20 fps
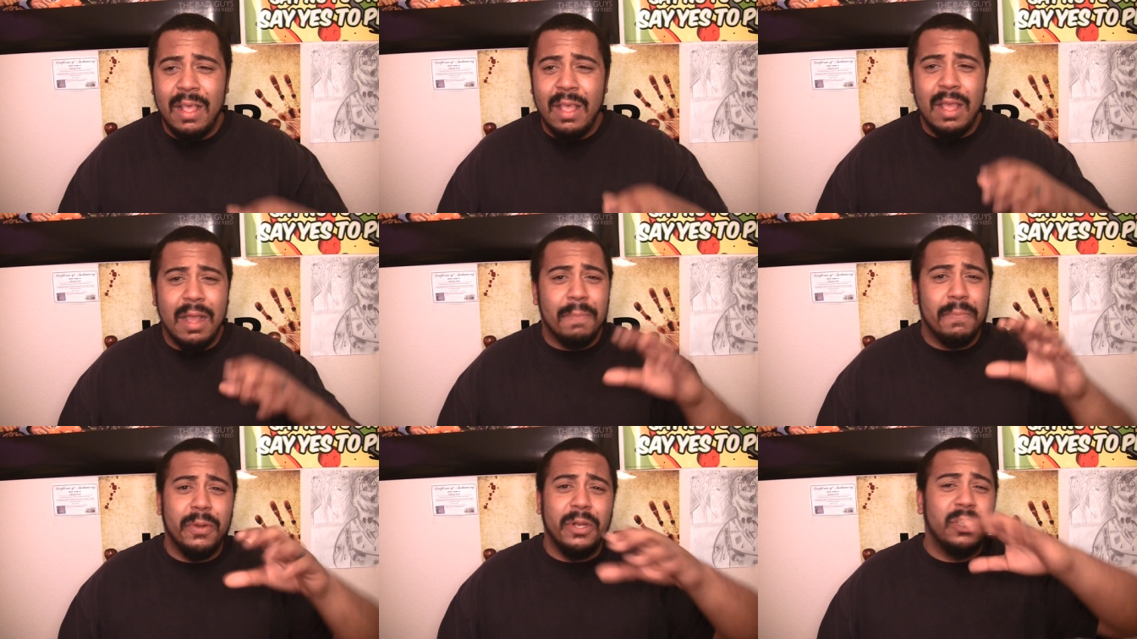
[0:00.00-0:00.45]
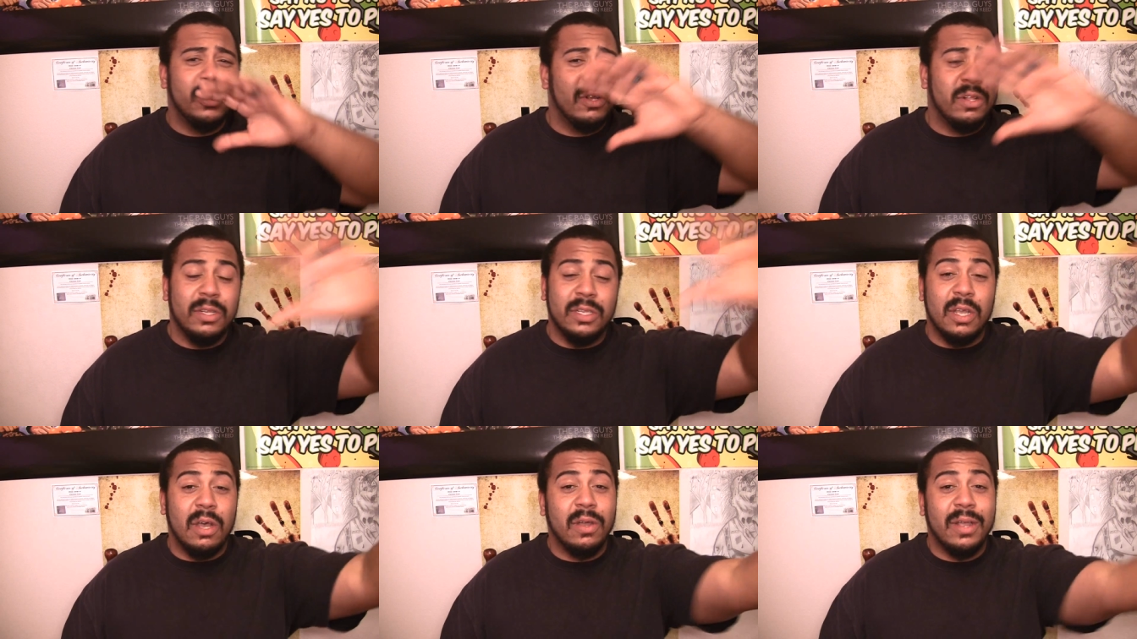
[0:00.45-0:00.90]
I'm pretty sure
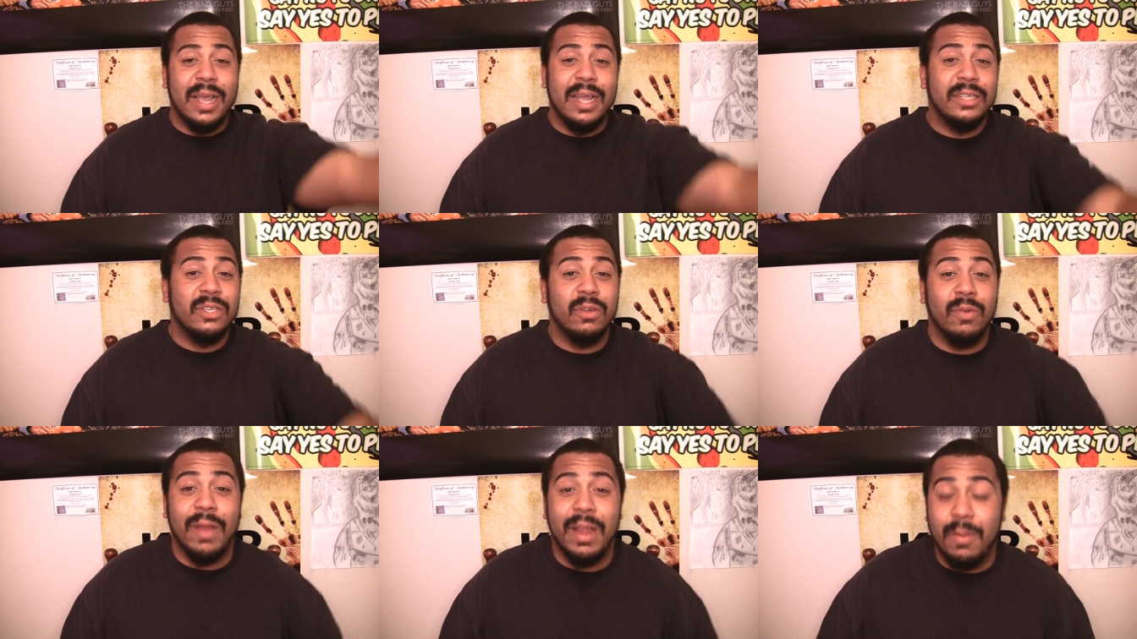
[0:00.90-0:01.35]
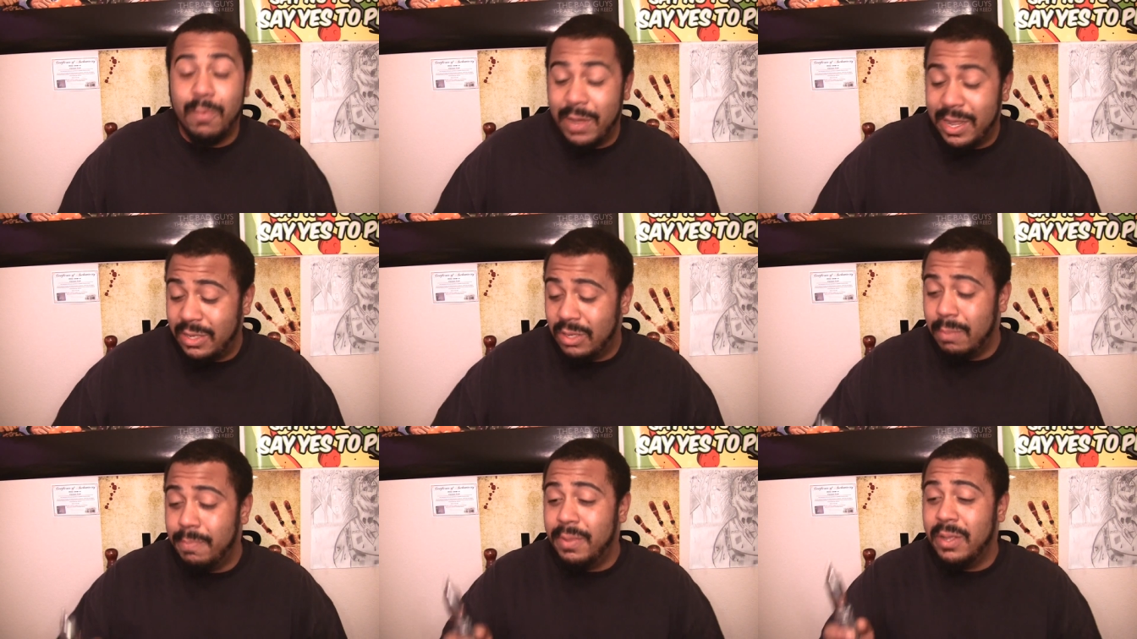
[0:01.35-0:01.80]
there's all kinds of great
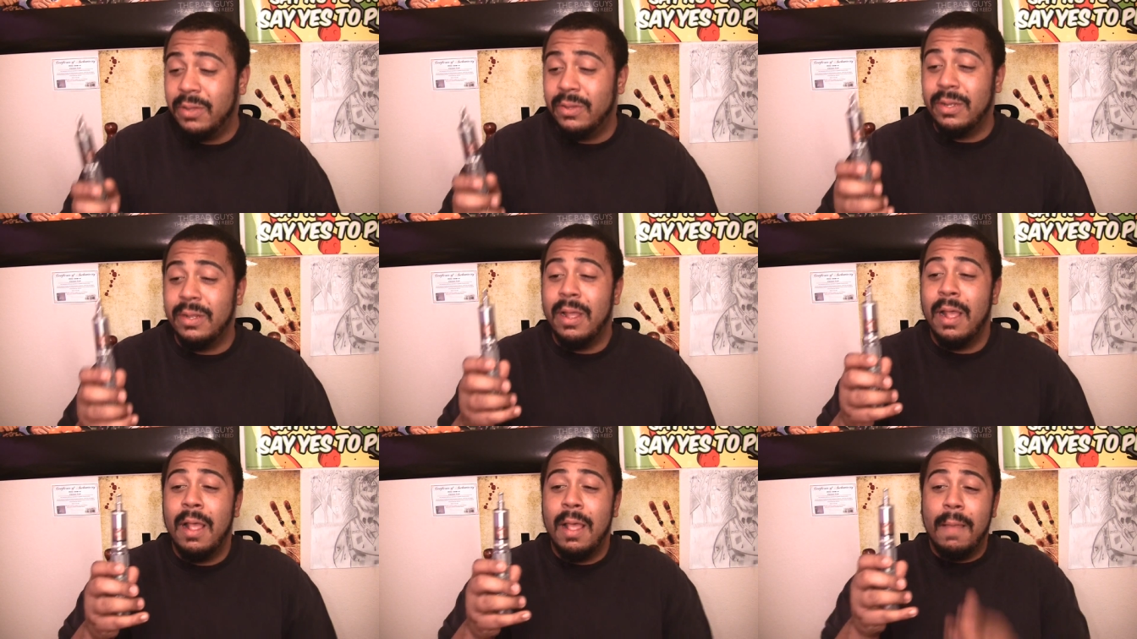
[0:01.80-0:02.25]
ways to build it.